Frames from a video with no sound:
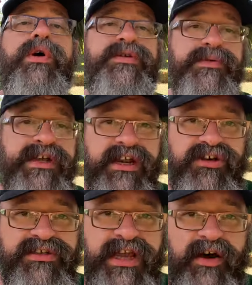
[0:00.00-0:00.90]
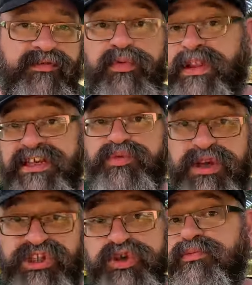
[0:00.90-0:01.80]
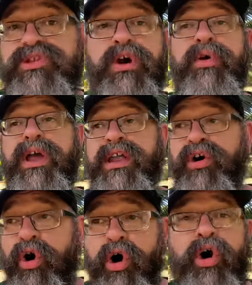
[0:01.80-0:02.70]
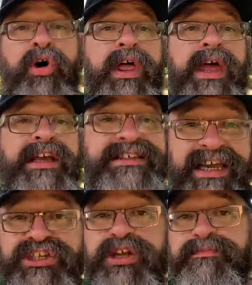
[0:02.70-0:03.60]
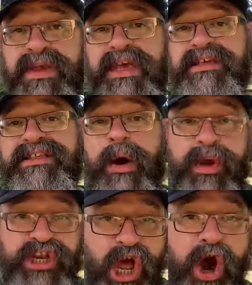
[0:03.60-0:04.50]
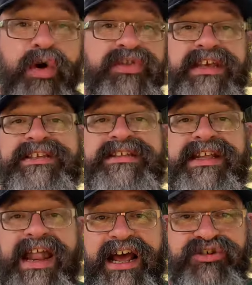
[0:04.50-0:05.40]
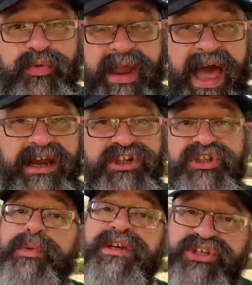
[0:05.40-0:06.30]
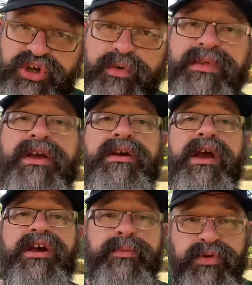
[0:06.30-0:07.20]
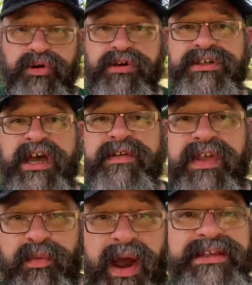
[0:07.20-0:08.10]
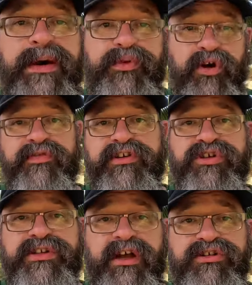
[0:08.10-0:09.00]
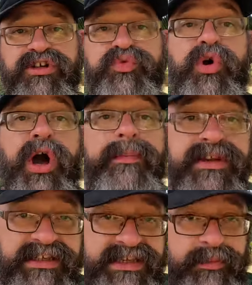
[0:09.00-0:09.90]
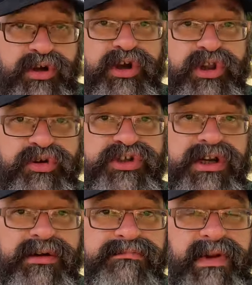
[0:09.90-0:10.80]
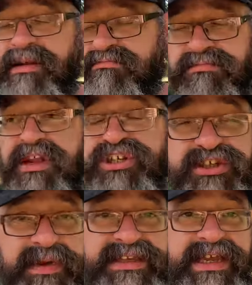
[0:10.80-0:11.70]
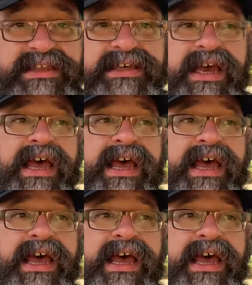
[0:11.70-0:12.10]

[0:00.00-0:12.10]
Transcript: want to protect yourself. Well, at least we assume so in all sentient beings that we know. This is the natural reaction. So we assume that computers, if they rise up with artificial intelligence, will come to the same conclusion. And it just makes sense.